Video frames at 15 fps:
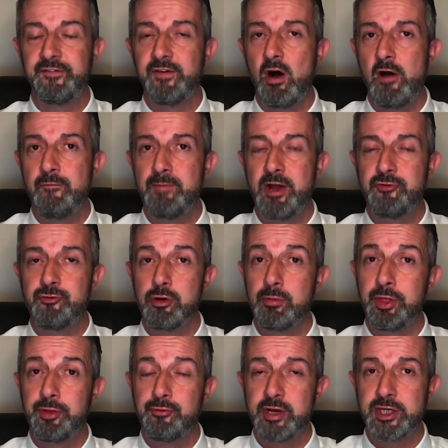five-bedroom,
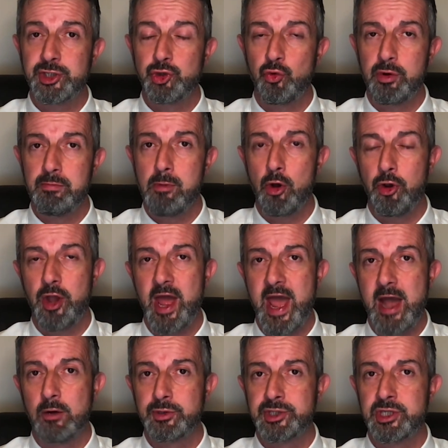three-storey modern
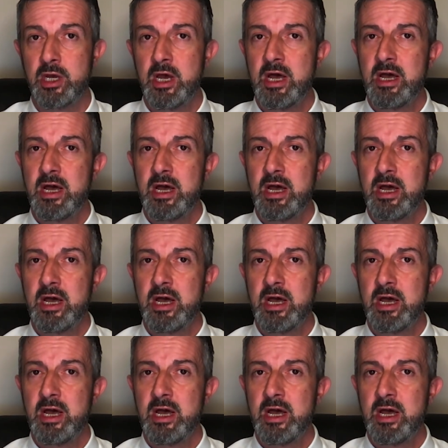house,